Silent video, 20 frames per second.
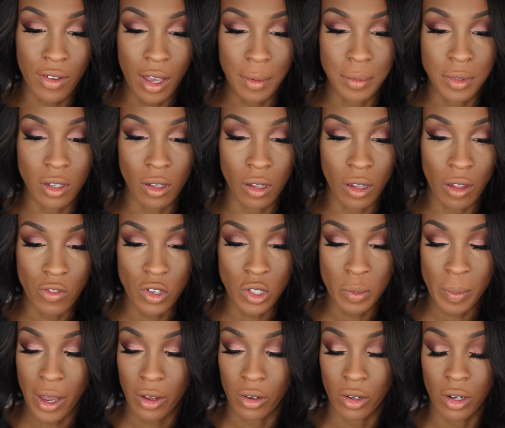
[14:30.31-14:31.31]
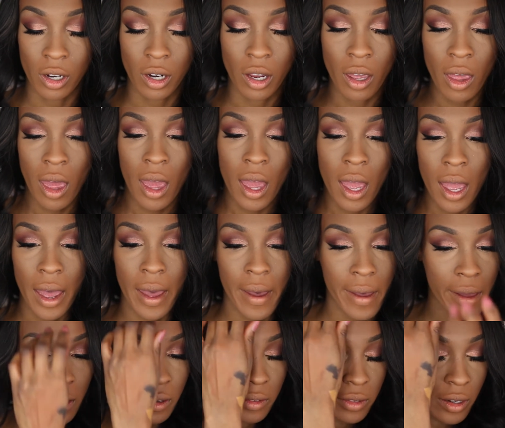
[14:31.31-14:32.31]
Absolutely love this powder.
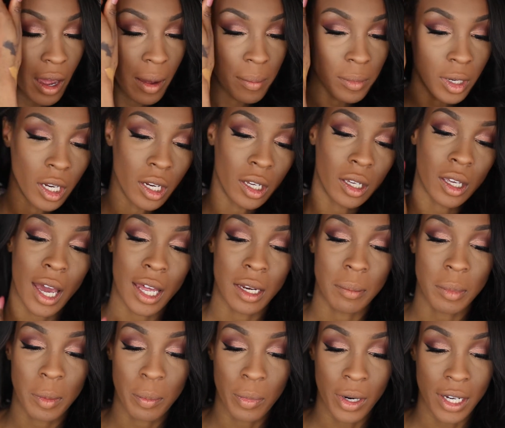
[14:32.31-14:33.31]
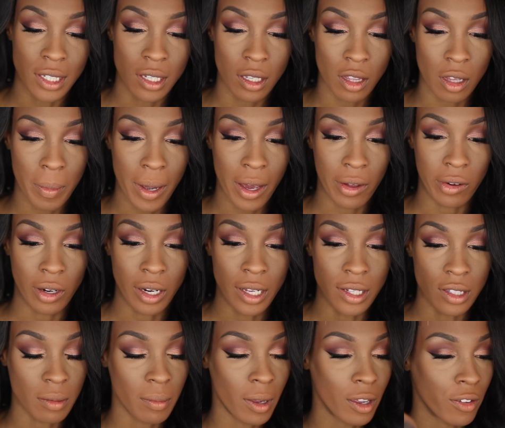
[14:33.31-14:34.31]
And I'm gonna kind of be pressing the powder
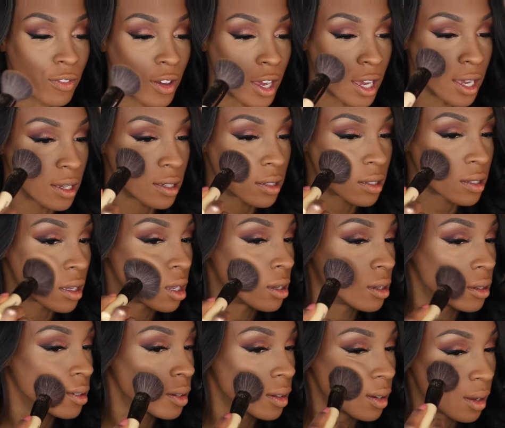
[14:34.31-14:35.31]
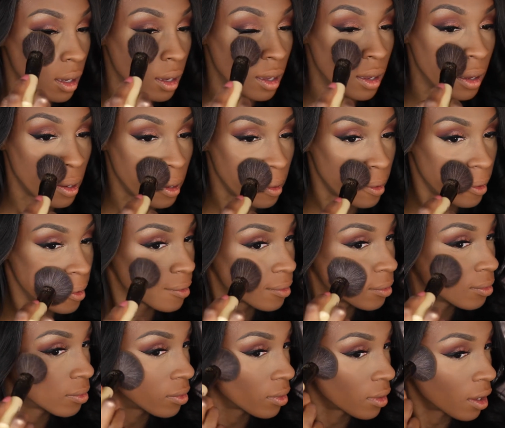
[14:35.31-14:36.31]
into my face
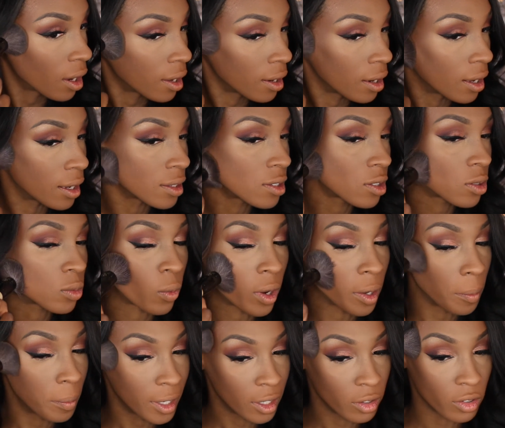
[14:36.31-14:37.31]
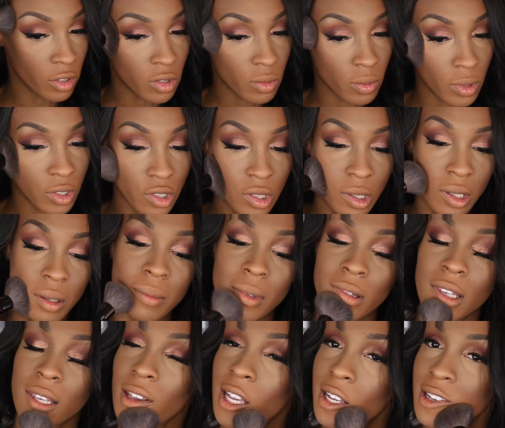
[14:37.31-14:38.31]
and not swiping or swishing
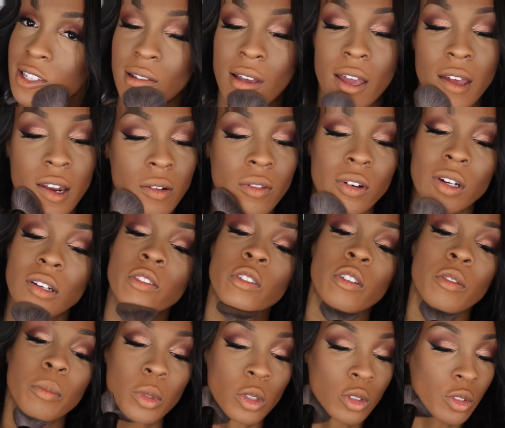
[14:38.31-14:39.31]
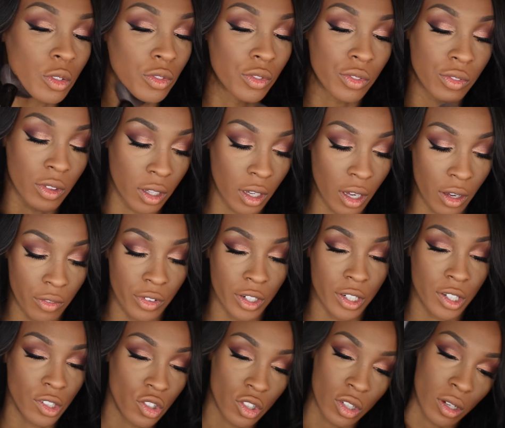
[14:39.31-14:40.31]
because I don't want to remove the
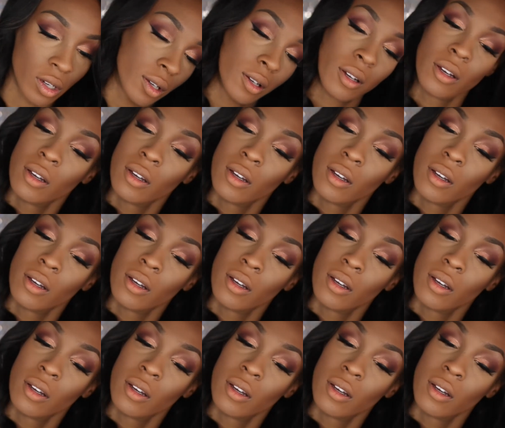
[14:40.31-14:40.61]
coverage.